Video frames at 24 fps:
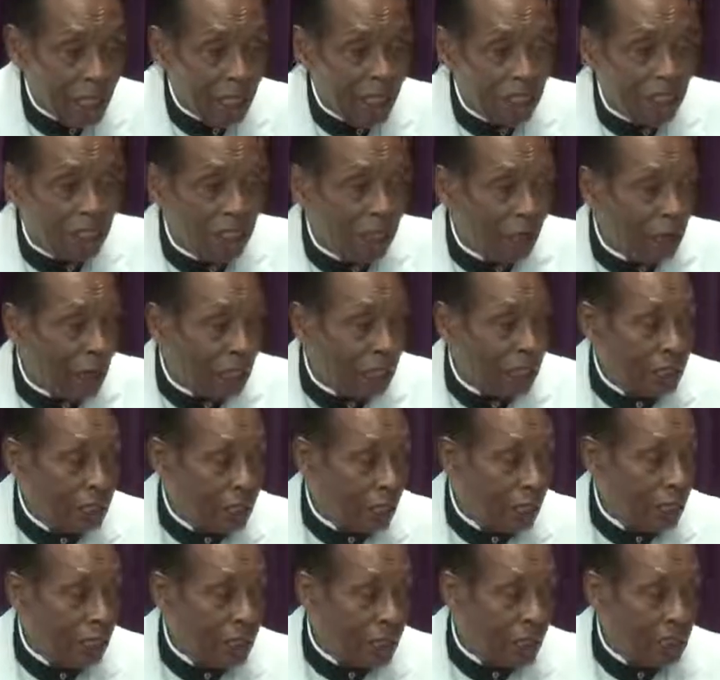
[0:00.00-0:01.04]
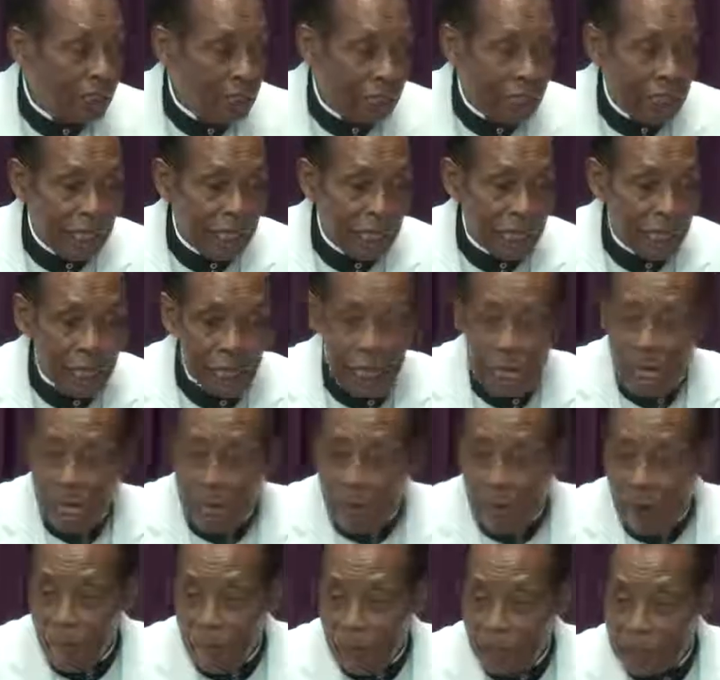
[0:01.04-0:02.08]
She must die this area,
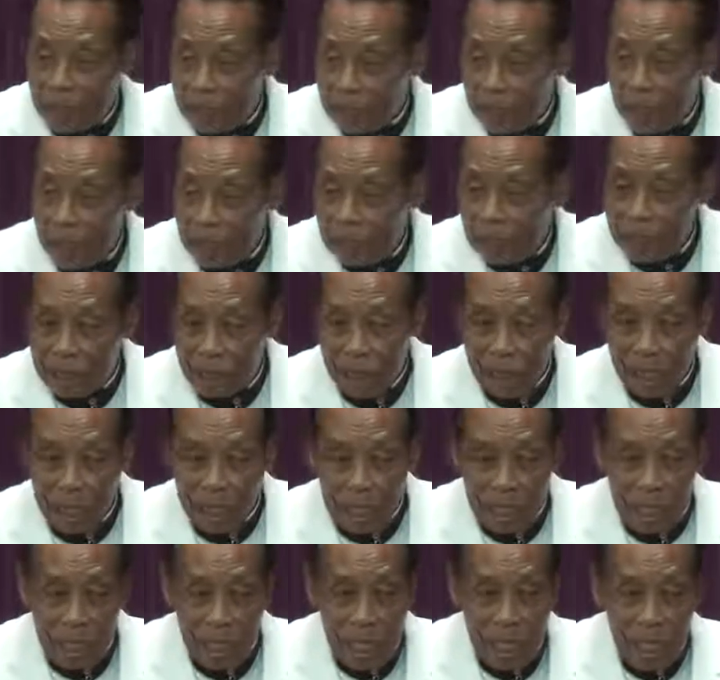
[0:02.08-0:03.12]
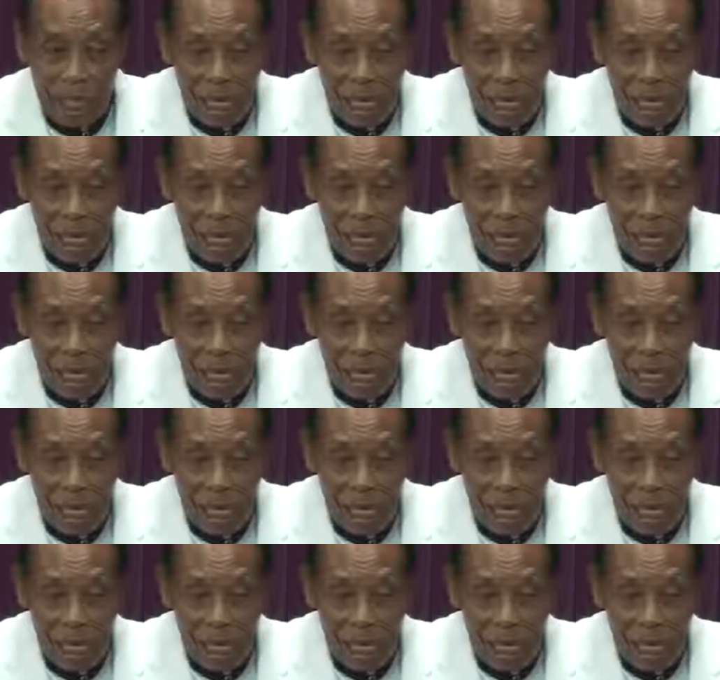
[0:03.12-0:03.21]
I must die this area,